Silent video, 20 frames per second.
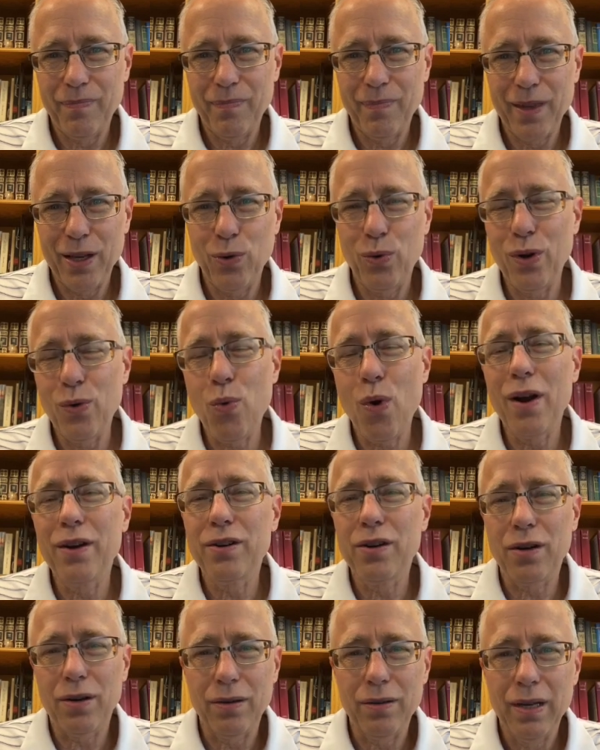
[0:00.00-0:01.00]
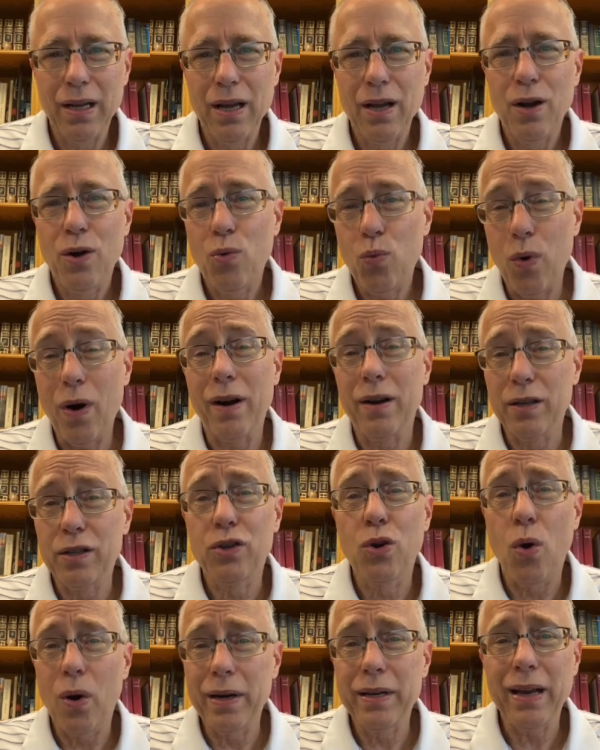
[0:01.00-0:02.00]
We wonder what is
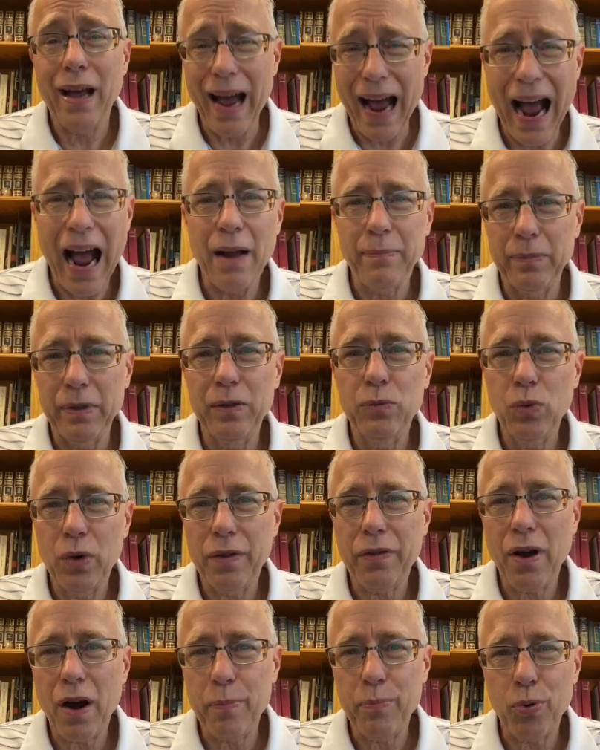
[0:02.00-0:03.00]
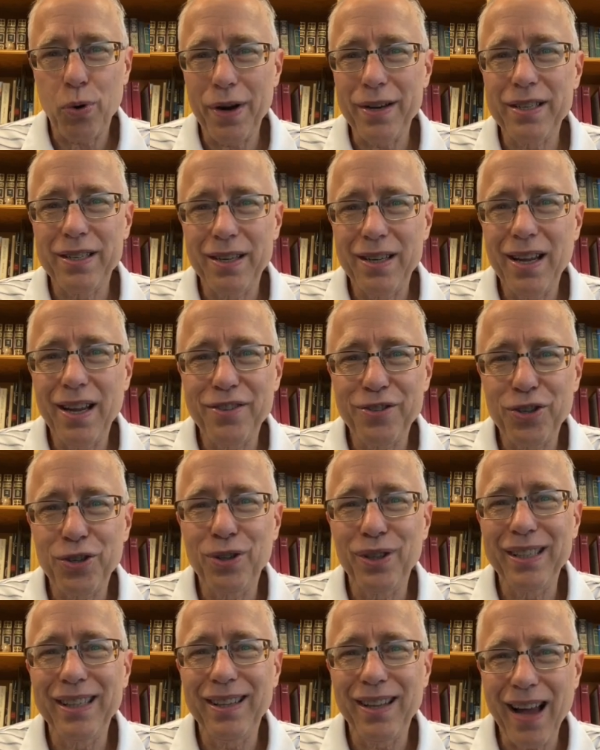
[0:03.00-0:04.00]
going to happen with our presidential
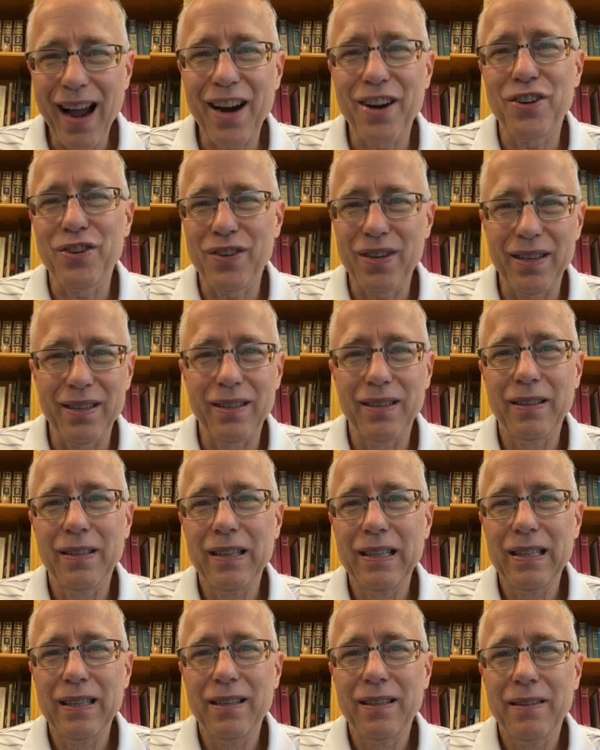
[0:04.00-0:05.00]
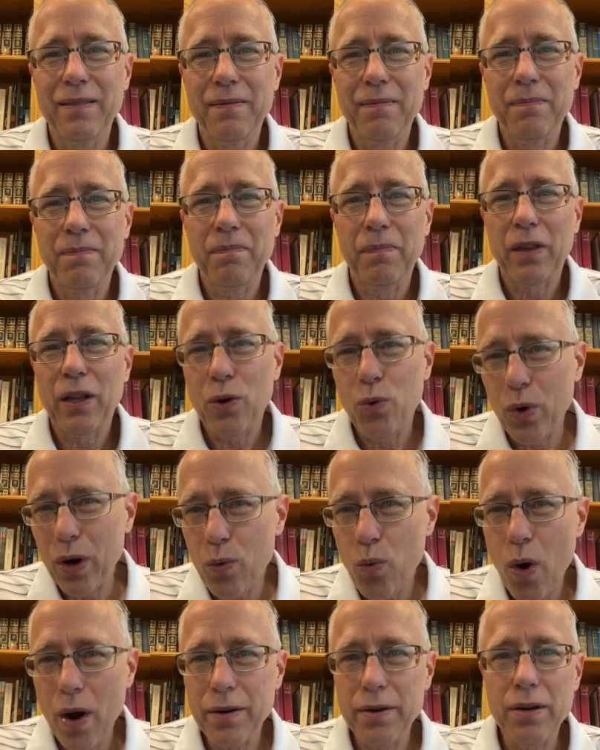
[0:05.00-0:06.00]
election. We
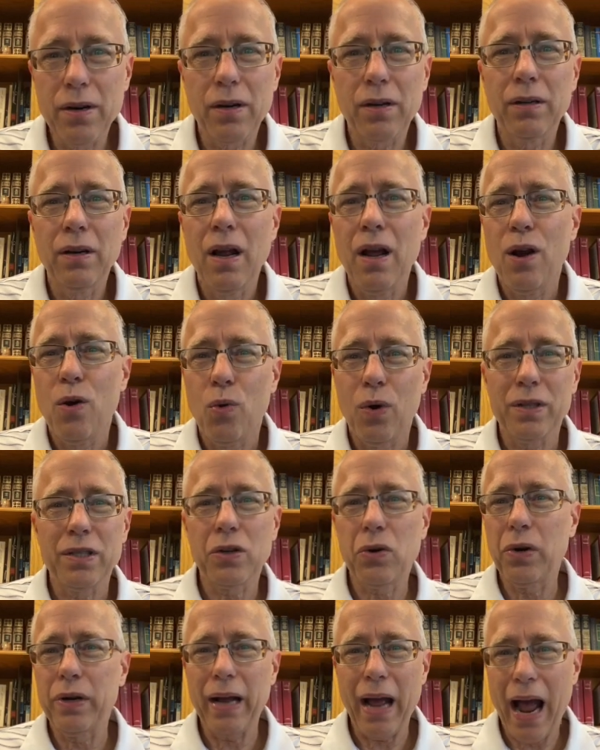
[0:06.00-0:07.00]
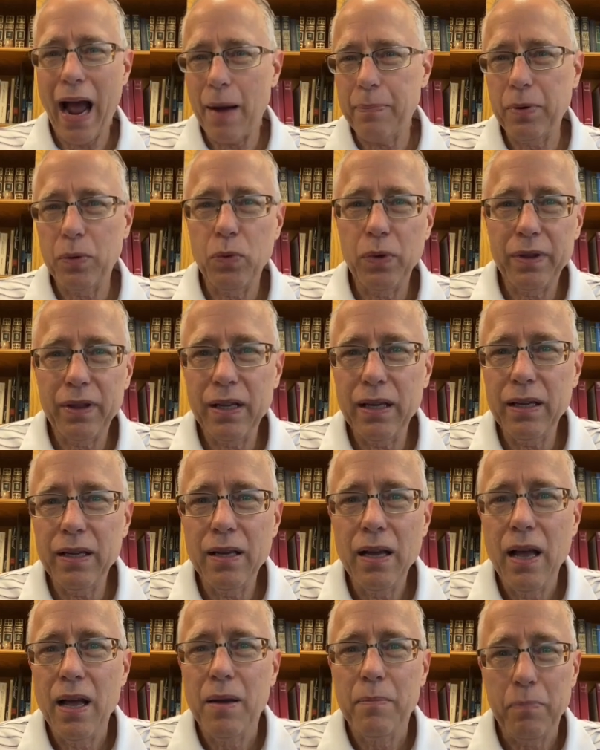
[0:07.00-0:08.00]
wonder what's going to happen with the
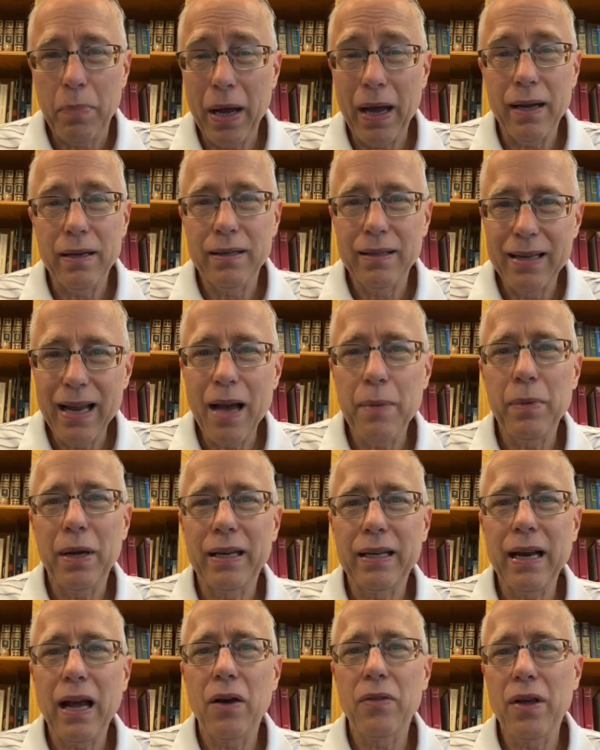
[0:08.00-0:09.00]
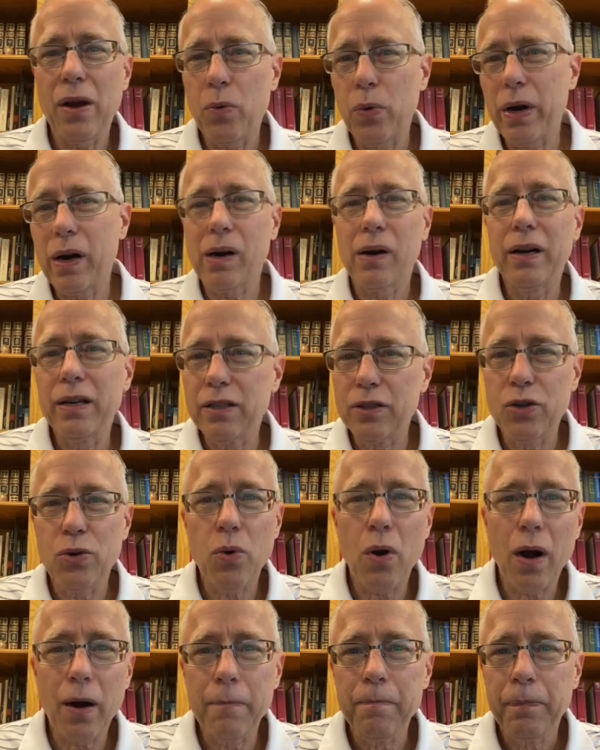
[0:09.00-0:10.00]
pandemic now that we are into
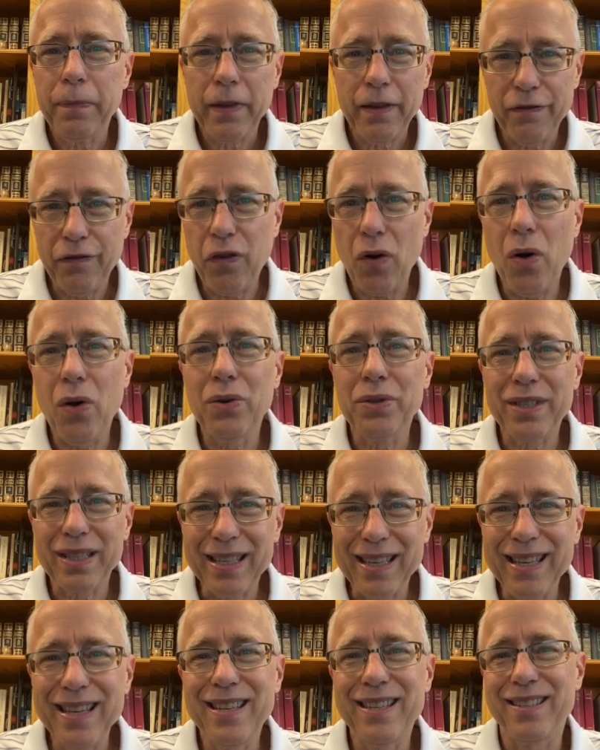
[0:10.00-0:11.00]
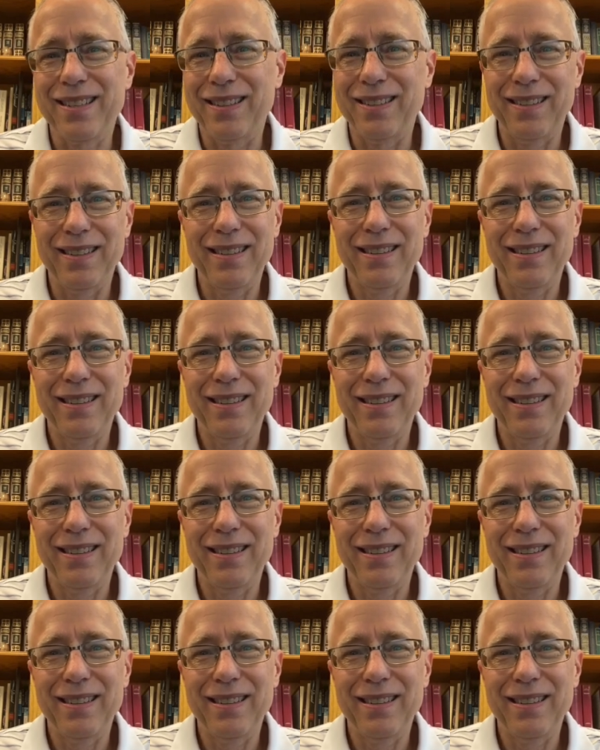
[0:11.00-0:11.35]
our fall season.